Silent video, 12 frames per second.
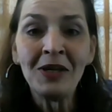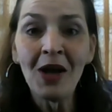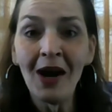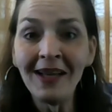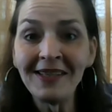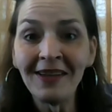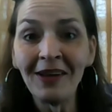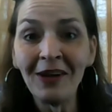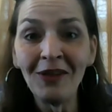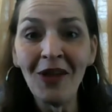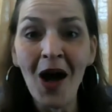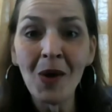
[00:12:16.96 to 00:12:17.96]
sorry it's a
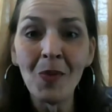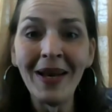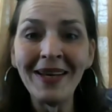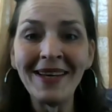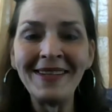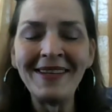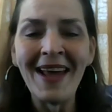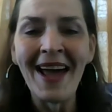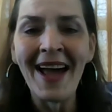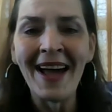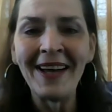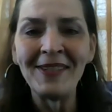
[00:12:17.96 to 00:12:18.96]
little long-winded
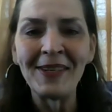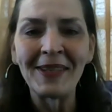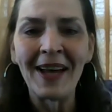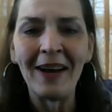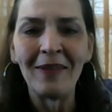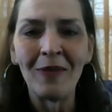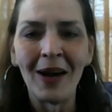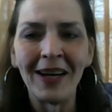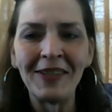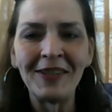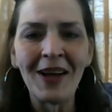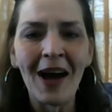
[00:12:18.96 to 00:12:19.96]
today. Just kind of
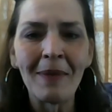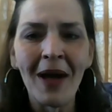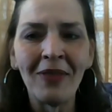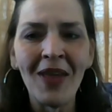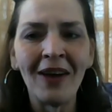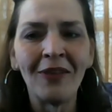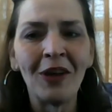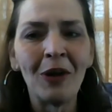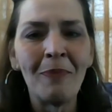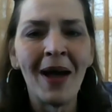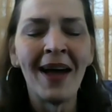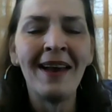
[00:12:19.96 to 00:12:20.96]
wanted to talk about that a
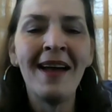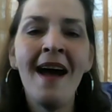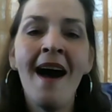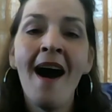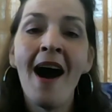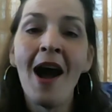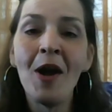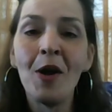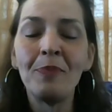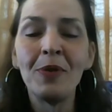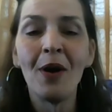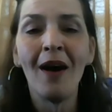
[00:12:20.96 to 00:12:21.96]
little bit. I
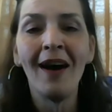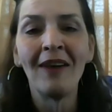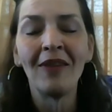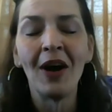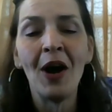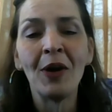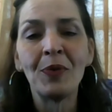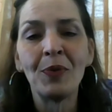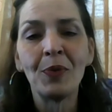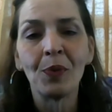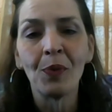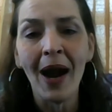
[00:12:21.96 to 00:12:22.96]
hope you all have a
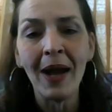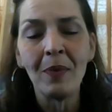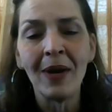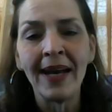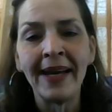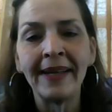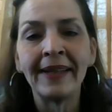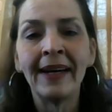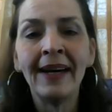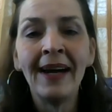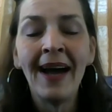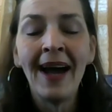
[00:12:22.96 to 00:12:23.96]
great
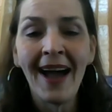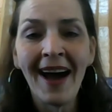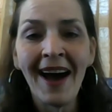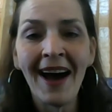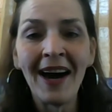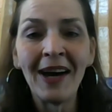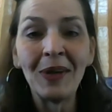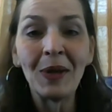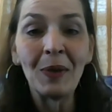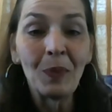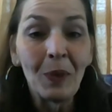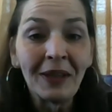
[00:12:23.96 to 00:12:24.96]
week,
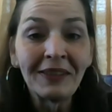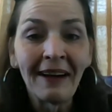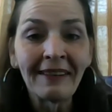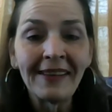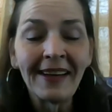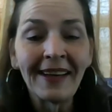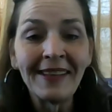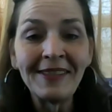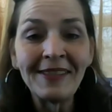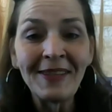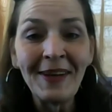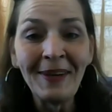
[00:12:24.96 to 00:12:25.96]
and we'll talk to you
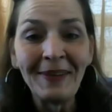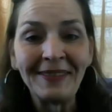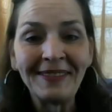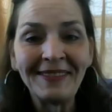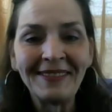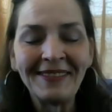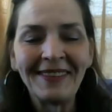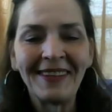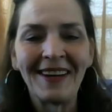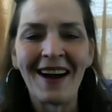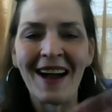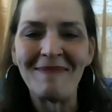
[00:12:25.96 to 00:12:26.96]
again soon.
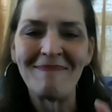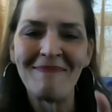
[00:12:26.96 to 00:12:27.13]
All right,